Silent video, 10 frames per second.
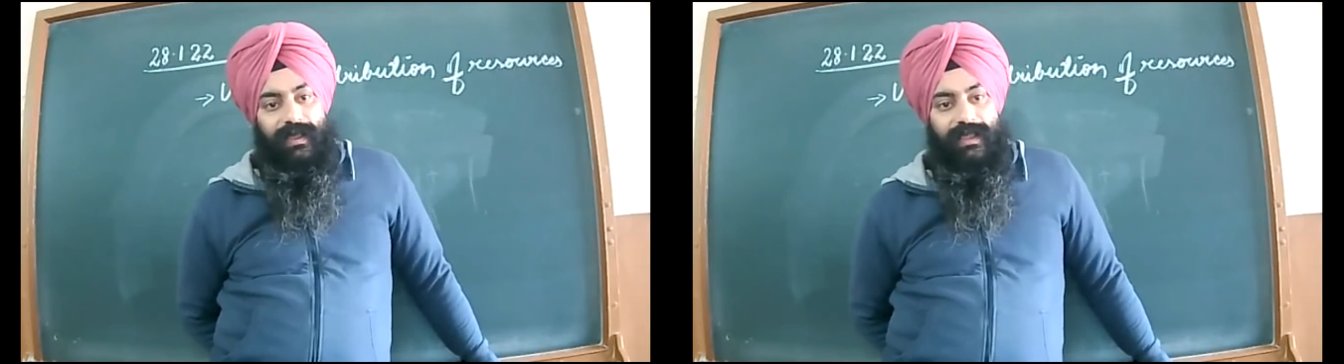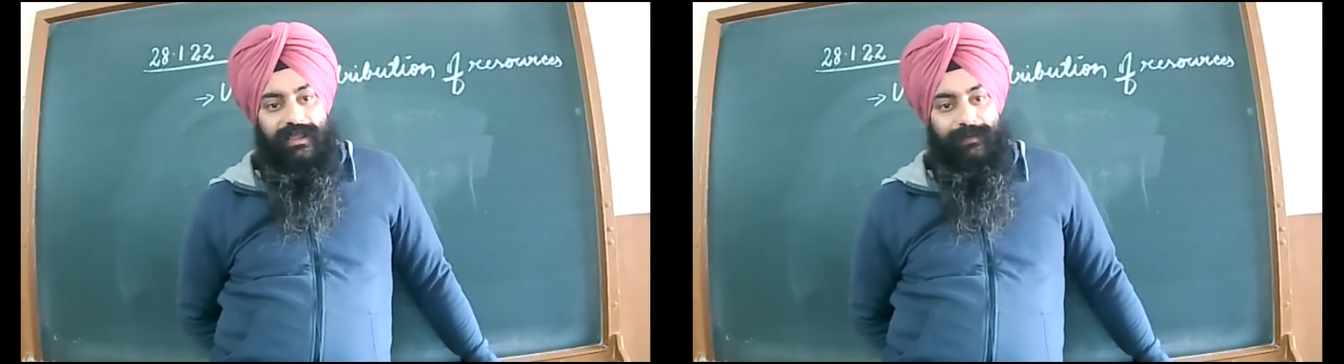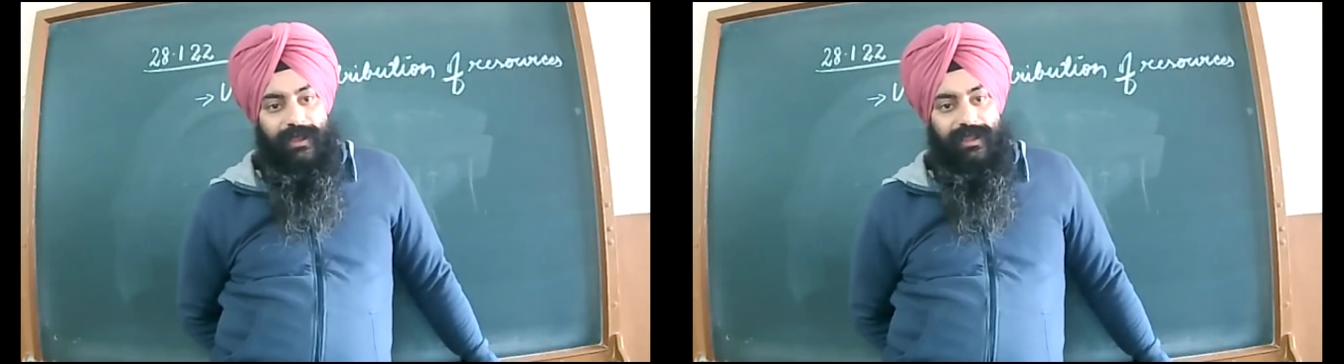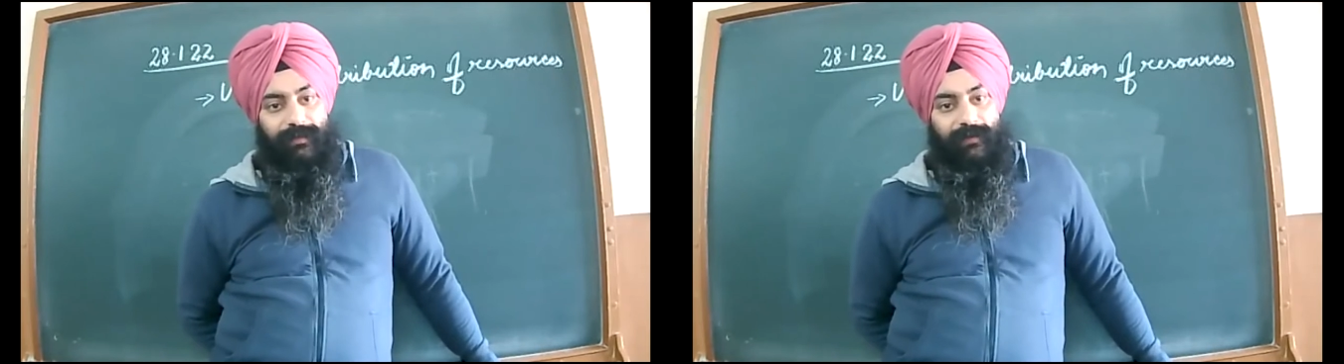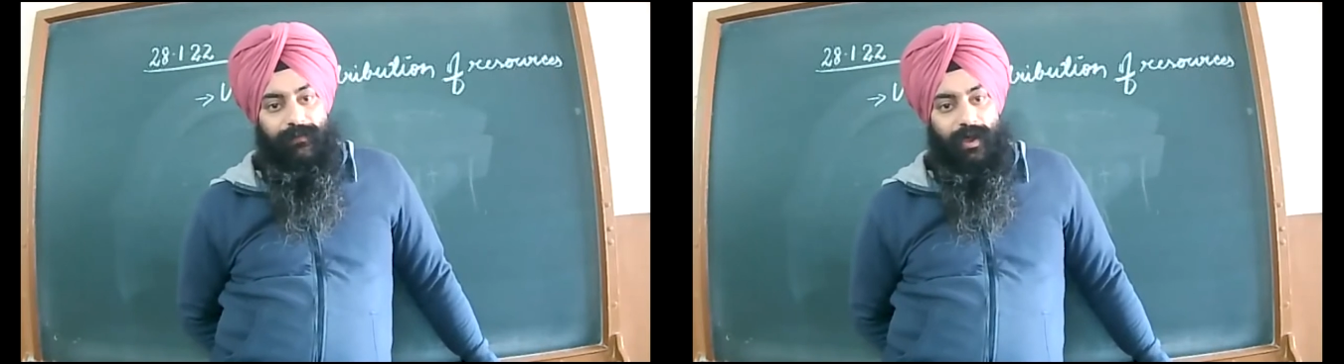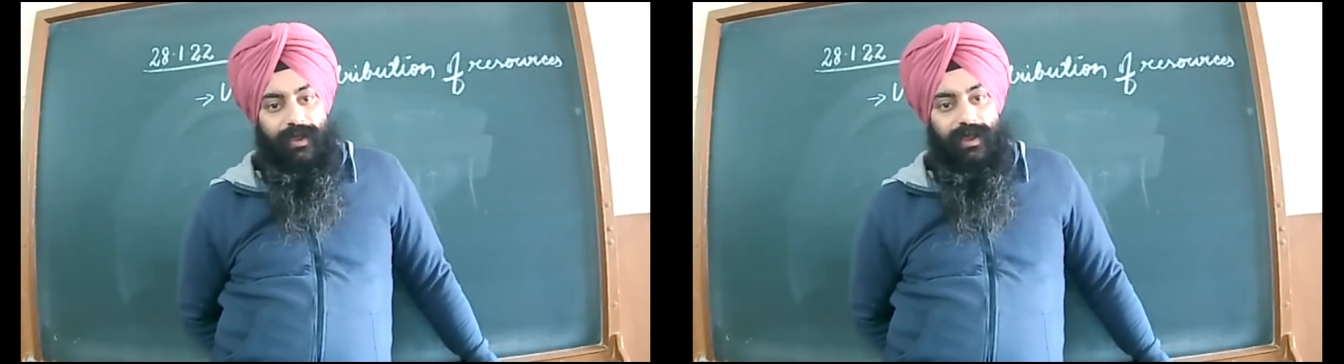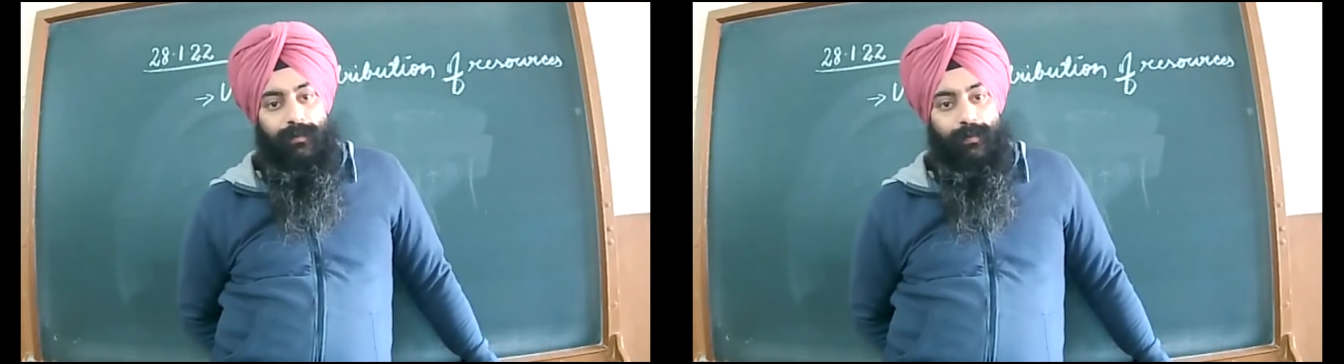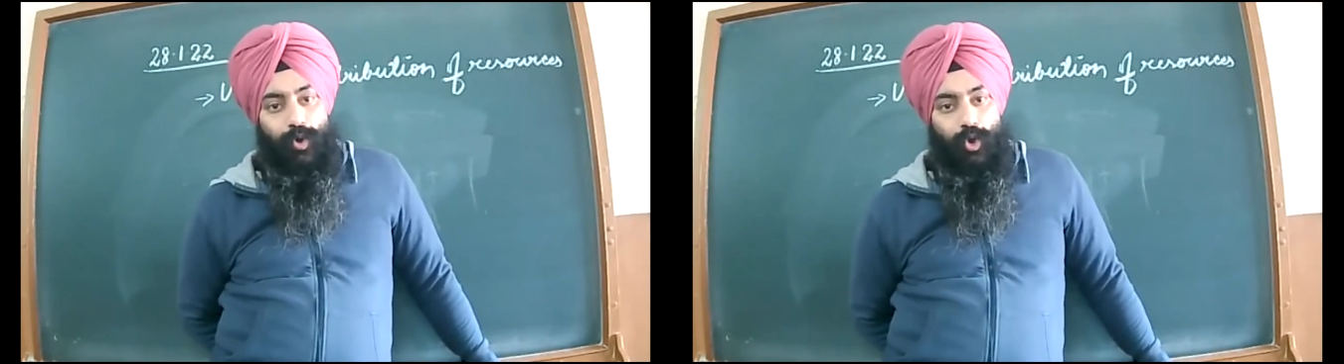responsible for the
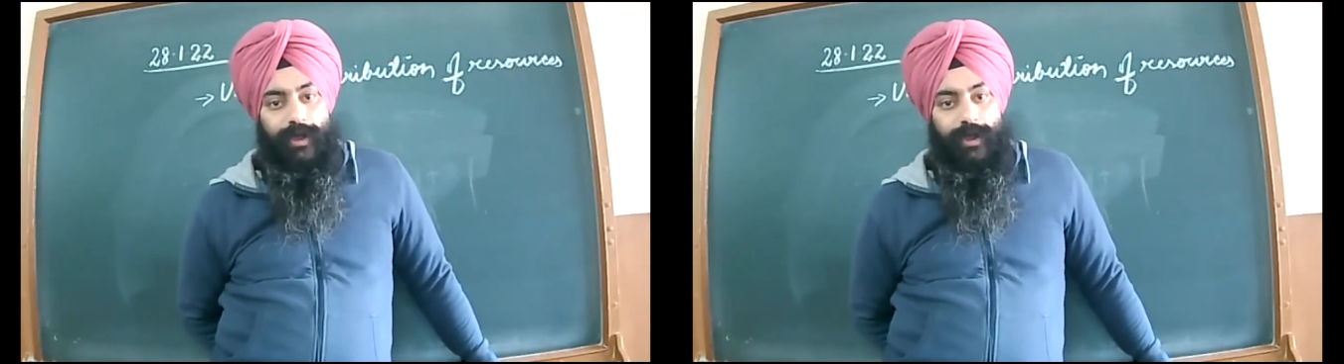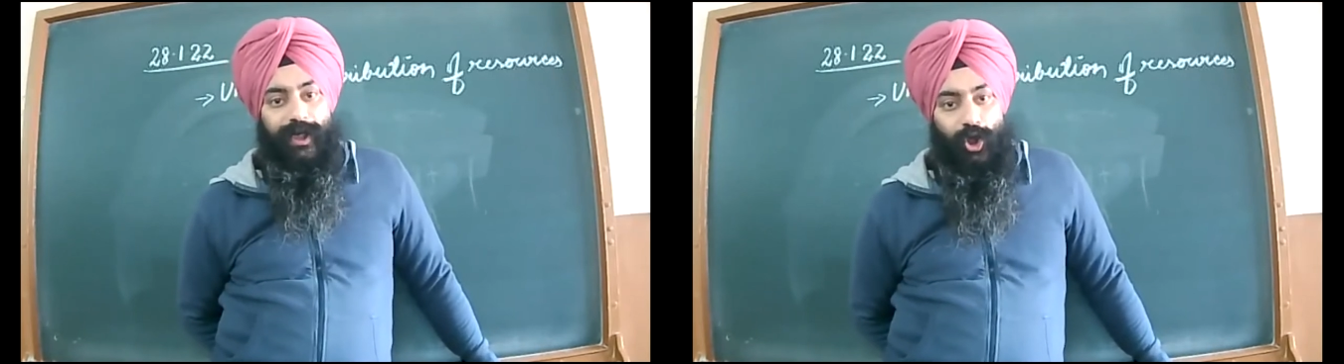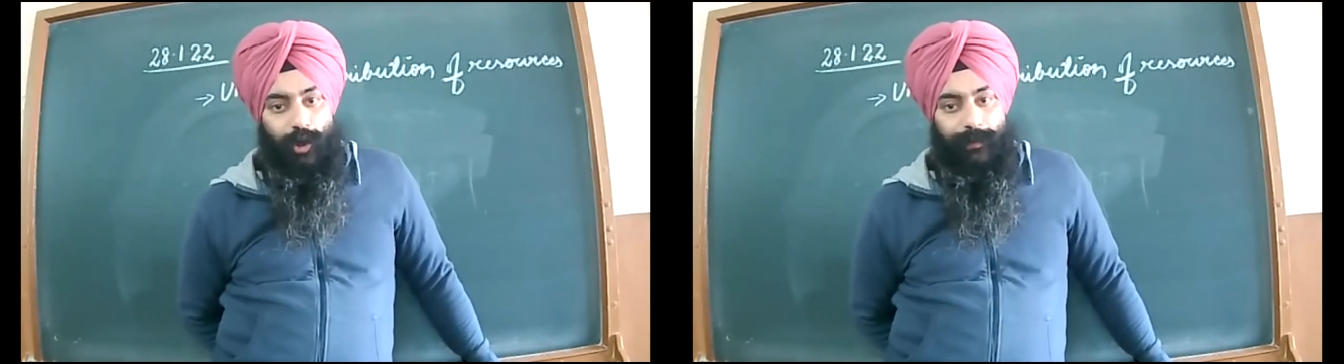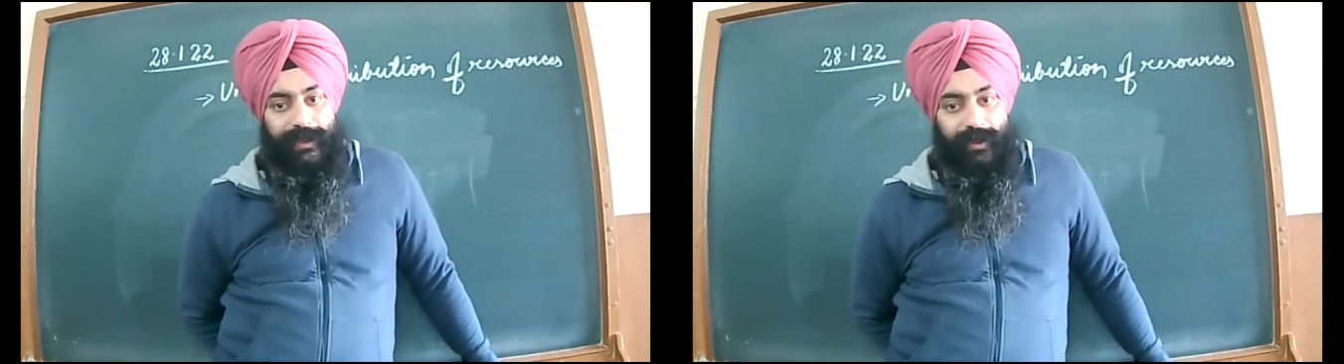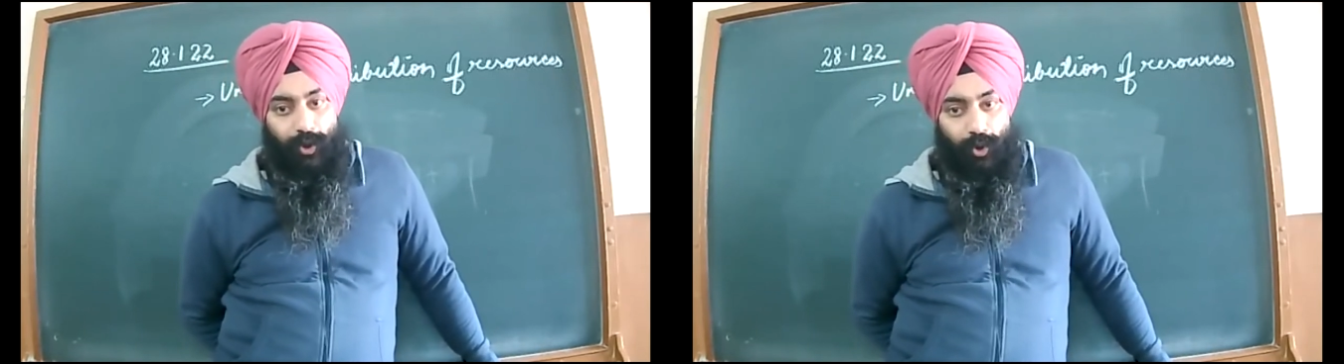more economic